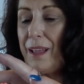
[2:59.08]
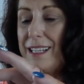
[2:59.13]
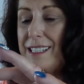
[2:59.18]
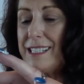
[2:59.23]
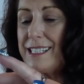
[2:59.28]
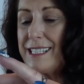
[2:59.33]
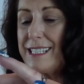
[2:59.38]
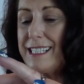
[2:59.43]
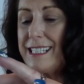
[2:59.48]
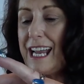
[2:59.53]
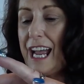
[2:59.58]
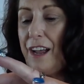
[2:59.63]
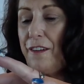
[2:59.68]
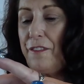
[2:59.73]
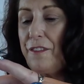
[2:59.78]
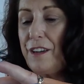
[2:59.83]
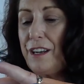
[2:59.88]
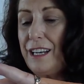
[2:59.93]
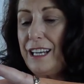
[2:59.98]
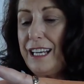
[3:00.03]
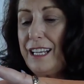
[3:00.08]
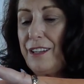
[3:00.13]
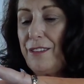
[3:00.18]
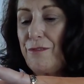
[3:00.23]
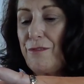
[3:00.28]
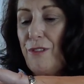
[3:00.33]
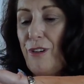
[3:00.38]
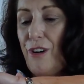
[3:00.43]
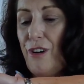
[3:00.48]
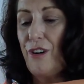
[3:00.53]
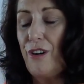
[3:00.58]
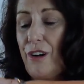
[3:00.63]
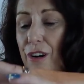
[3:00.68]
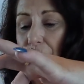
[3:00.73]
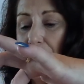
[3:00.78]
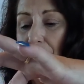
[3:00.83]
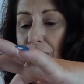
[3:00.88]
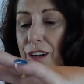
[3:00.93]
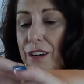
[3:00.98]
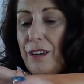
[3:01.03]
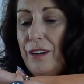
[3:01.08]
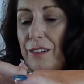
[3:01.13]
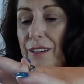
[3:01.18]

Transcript: That's definitely the wrong.